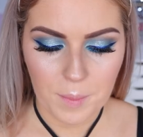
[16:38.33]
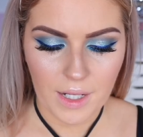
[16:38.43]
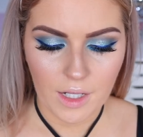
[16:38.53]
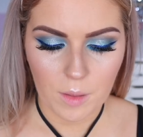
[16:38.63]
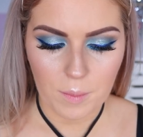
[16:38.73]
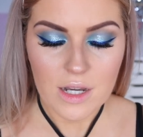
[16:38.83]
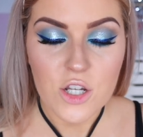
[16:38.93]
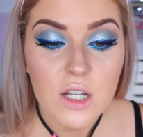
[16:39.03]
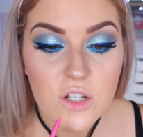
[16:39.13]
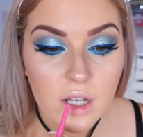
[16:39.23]
Pink by
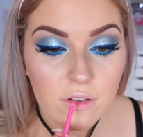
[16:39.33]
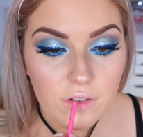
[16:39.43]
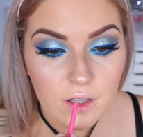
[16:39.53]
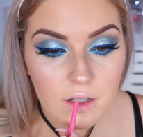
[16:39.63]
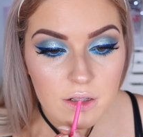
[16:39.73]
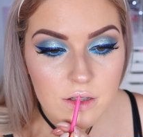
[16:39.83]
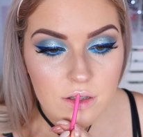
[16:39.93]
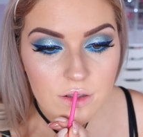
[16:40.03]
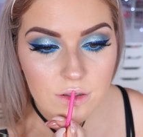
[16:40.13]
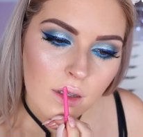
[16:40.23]
Chi Chi
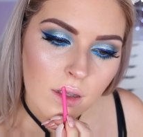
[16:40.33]
first.